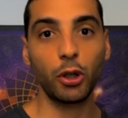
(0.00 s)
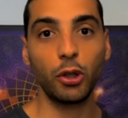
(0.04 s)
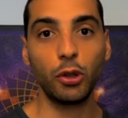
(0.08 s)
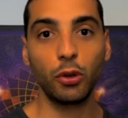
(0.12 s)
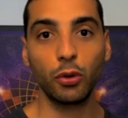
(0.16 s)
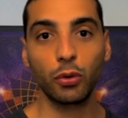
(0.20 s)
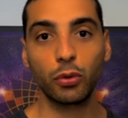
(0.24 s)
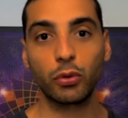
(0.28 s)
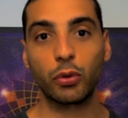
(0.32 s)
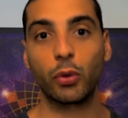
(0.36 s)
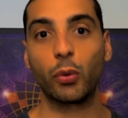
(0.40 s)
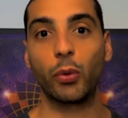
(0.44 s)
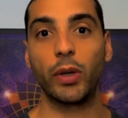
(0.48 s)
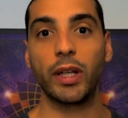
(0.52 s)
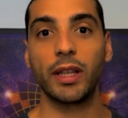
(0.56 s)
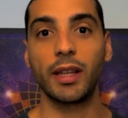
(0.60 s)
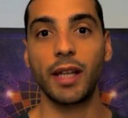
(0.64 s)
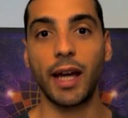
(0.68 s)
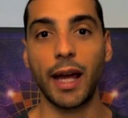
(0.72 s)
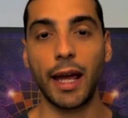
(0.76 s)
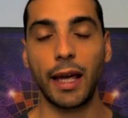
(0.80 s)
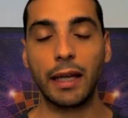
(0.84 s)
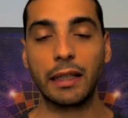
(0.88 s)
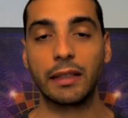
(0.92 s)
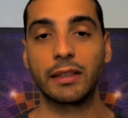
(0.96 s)
you to
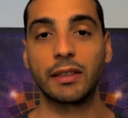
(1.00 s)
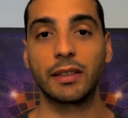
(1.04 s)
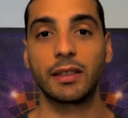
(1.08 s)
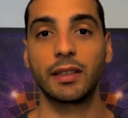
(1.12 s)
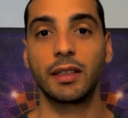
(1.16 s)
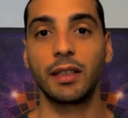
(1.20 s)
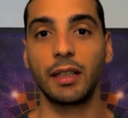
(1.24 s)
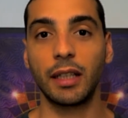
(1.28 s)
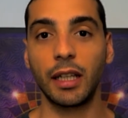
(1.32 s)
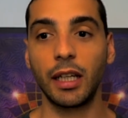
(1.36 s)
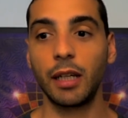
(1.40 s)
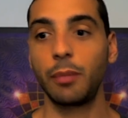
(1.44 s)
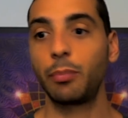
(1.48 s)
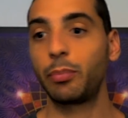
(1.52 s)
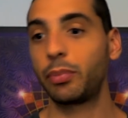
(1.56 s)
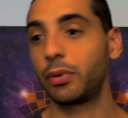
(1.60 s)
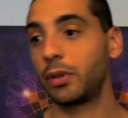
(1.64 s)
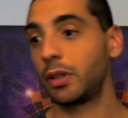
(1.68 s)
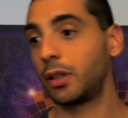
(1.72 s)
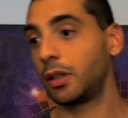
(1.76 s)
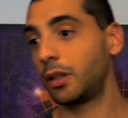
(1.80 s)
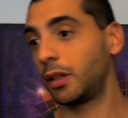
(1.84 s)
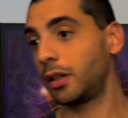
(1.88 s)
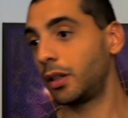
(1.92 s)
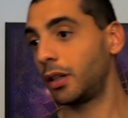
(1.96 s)
relax, sleep,
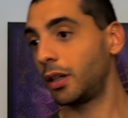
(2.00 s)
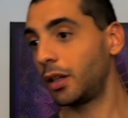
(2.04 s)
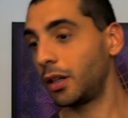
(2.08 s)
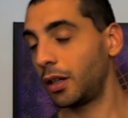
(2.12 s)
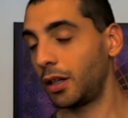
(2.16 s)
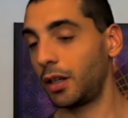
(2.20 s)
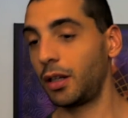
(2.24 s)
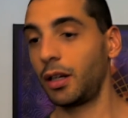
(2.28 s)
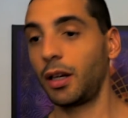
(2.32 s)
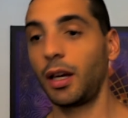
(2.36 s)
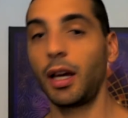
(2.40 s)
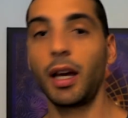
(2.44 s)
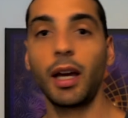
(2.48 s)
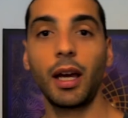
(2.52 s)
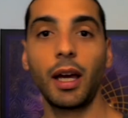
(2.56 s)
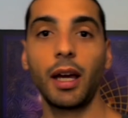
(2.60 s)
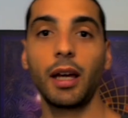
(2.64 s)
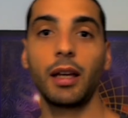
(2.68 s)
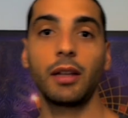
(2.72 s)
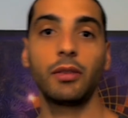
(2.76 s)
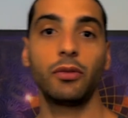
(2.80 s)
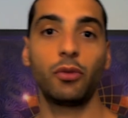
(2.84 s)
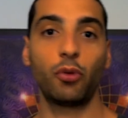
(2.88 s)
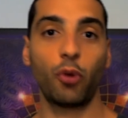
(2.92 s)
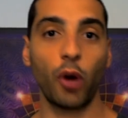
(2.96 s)

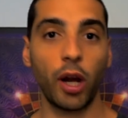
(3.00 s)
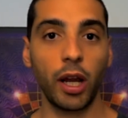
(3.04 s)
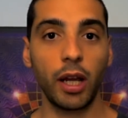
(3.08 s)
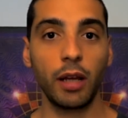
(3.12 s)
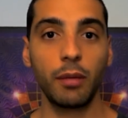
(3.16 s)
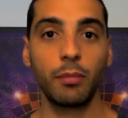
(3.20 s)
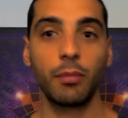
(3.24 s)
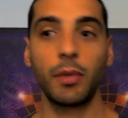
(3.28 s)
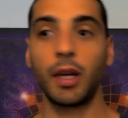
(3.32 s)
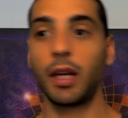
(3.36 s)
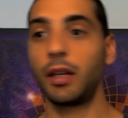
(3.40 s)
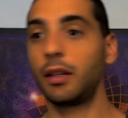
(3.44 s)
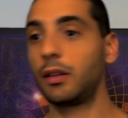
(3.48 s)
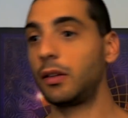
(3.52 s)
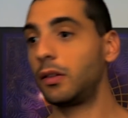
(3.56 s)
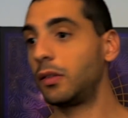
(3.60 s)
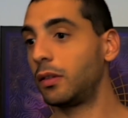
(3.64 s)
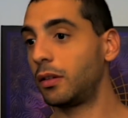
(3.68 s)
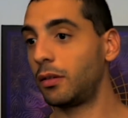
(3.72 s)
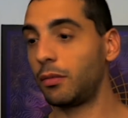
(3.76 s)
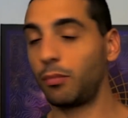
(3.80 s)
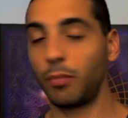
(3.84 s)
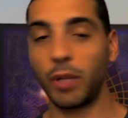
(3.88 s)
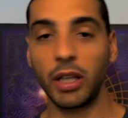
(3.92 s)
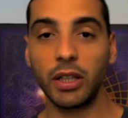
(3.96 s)
and dream,
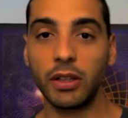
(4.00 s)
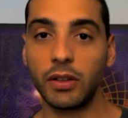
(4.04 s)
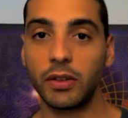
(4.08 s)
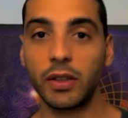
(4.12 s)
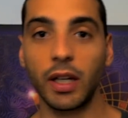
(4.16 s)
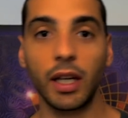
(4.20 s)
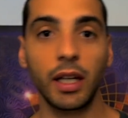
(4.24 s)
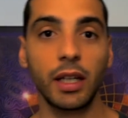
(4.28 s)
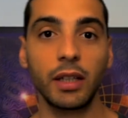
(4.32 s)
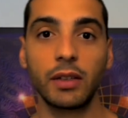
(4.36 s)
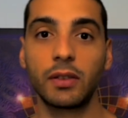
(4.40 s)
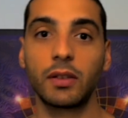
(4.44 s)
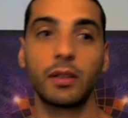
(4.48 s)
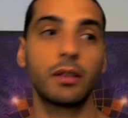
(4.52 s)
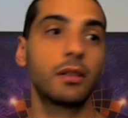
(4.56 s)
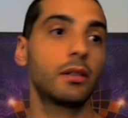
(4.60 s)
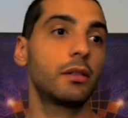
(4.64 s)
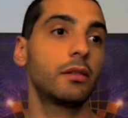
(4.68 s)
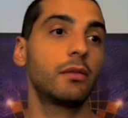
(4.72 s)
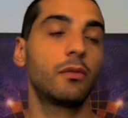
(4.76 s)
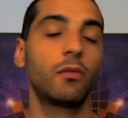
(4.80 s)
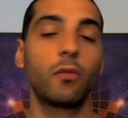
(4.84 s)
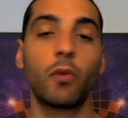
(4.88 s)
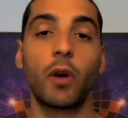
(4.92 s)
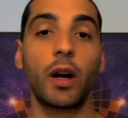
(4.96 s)
and meditate,
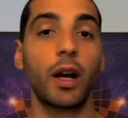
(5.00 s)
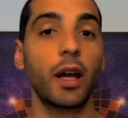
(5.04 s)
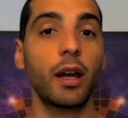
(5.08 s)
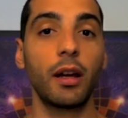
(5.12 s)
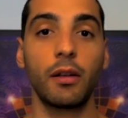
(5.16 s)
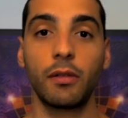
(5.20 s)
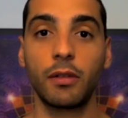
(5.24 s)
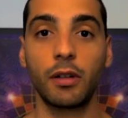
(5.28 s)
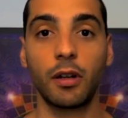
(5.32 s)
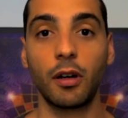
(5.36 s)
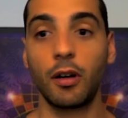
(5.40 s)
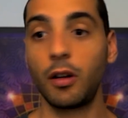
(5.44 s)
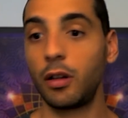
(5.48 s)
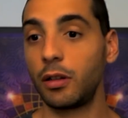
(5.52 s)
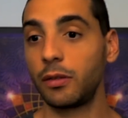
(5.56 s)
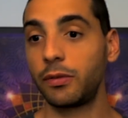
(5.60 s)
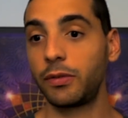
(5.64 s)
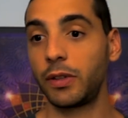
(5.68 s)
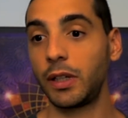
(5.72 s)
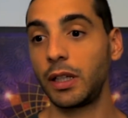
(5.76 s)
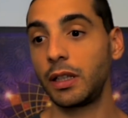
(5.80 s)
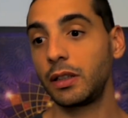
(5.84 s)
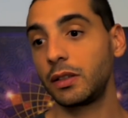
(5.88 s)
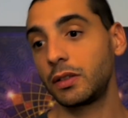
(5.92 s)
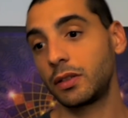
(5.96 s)
and whatever, all
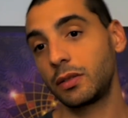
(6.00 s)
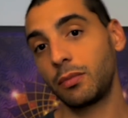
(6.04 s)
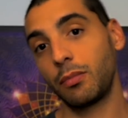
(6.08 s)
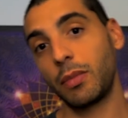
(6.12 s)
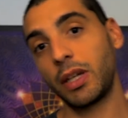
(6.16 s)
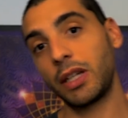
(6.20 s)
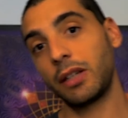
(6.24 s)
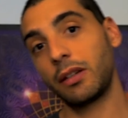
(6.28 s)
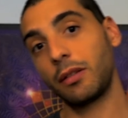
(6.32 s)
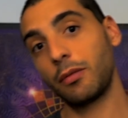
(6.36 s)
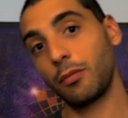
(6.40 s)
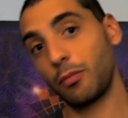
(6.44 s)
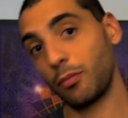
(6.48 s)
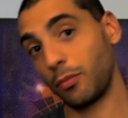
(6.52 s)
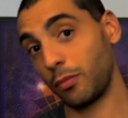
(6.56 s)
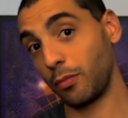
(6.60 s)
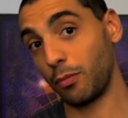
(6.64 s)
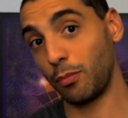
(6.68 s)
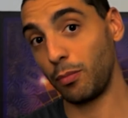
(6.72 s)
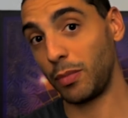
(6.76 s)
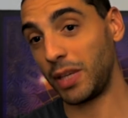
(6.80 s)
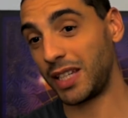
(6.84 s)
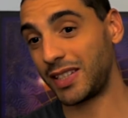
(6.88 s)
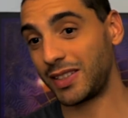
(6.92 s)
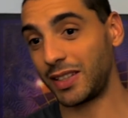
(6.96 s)
things,
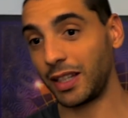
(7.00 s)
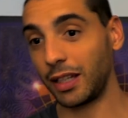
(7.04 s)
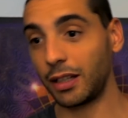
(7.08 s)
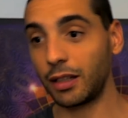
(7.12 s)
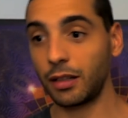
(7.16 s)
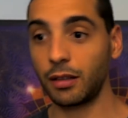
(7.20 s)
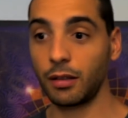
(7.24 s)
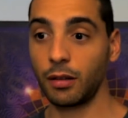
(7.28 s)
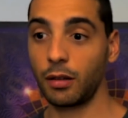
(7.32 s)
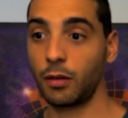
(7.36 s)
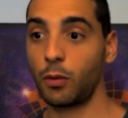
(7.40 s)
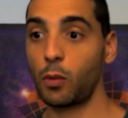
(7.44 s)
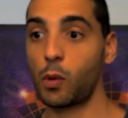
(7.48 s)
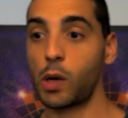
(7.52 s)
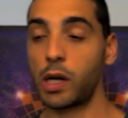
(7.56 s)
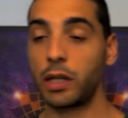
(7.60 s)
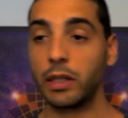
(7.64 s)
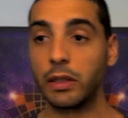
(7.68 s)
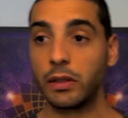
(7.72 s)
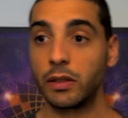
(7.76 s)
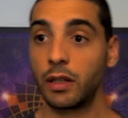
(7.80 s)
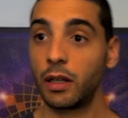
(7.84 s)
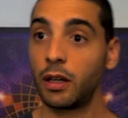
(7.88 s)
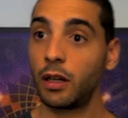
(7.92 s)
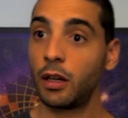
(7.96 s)
mystic
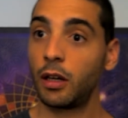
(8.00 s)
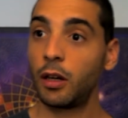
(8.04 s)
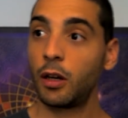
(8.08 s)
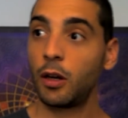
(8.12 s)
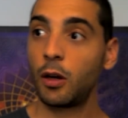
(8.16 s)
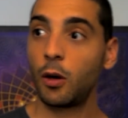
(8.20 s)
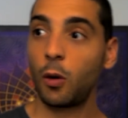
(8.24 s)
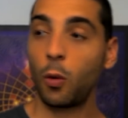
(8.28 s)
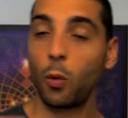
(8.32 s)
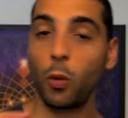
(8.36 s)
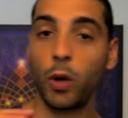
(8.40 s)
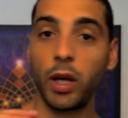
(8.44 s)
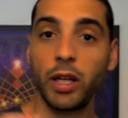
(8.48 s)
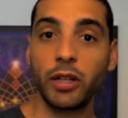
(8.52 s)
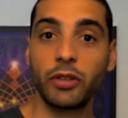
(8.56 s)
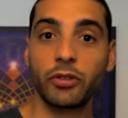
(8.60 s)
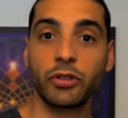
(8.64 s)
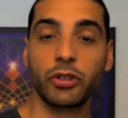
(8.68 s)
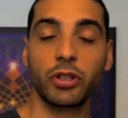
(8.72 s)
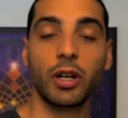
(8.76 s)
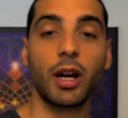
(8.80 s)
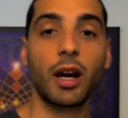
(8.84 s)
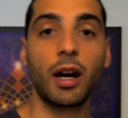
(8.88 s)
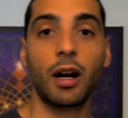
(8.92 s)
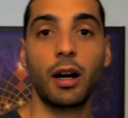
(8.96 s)
ones,
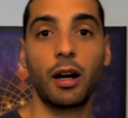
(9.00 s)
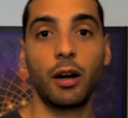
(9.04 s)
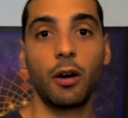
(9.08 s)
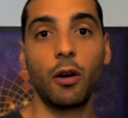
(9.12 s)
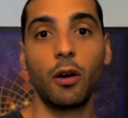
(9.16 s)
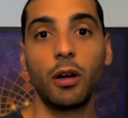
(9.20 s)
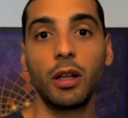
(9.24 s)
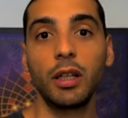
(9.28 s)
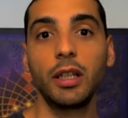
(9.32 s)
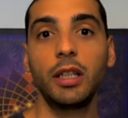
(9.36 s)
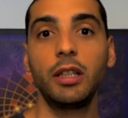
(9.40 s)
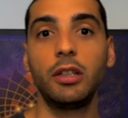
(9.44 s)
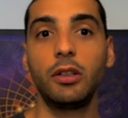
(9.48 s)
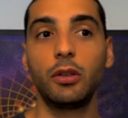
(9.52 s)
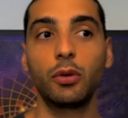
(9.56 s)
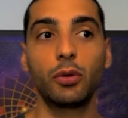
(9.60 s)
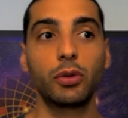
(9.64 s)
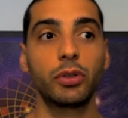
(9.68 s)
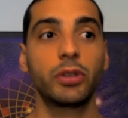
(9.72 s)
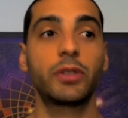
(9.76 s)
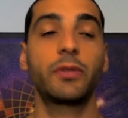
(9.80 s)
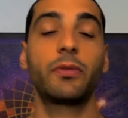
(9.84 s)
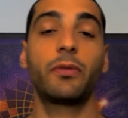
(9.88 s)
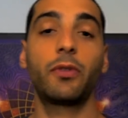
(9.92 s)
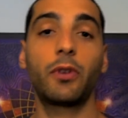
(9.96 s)
which are only
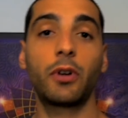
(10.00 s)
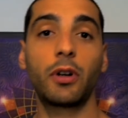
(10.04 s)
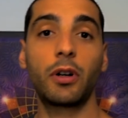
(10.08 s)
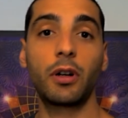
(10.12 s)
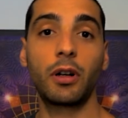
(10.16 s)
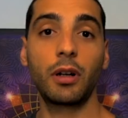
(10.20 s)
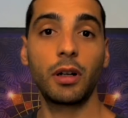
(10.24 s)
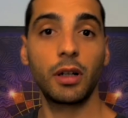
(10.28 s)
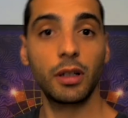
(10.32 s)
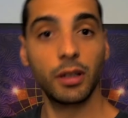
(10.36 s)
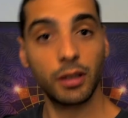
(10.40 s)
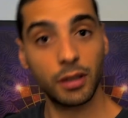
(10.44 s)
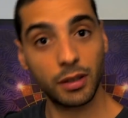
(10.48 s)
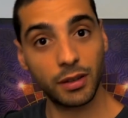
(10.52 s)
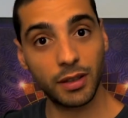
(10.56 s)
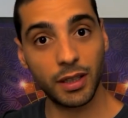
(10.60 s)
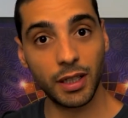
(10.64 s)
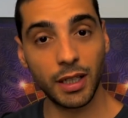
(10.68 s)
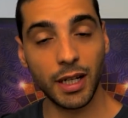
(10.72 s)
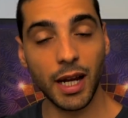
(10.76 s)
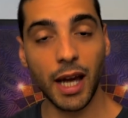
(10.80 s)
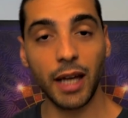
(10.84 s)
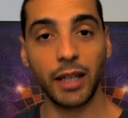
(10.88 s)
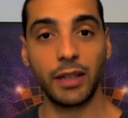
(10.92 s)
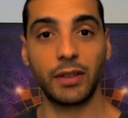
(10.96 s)
used for the
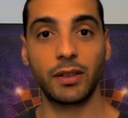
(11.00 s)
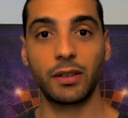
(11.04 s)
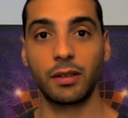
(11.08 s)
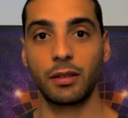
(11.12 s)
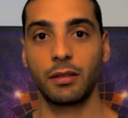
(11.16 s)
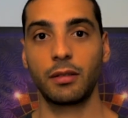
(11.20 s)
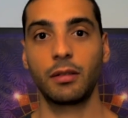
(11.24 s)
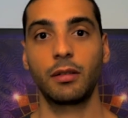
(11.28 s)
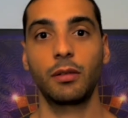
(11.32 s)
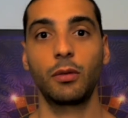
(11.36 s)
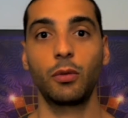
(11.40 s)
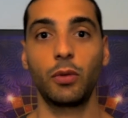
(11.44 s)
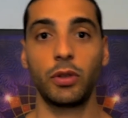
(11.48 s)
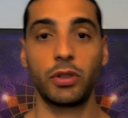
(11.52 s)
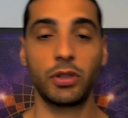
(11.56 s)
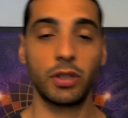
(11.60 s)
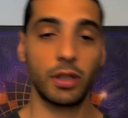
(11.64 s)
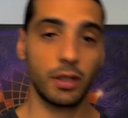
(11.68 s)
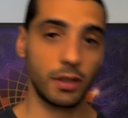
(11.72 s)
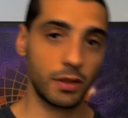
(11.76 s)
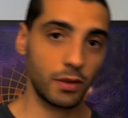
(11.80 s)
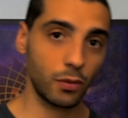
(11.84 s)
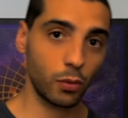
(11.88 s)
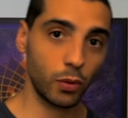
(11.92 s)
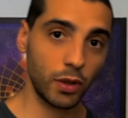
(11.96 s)
night, which
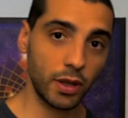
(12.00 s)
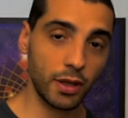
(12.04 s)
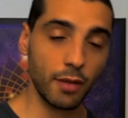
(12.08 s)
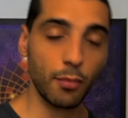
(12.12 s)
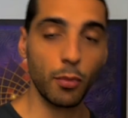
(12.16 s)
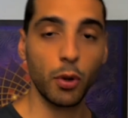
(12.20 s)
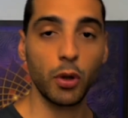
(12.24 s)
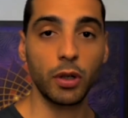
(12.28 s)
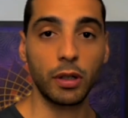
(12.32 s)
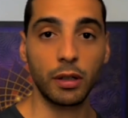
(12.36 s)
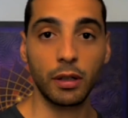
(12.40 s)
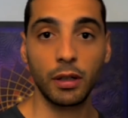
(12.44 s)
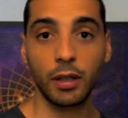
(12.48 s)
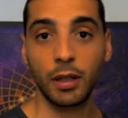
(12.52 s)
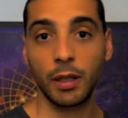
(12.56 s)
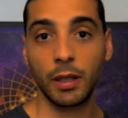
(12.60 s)
is with the moon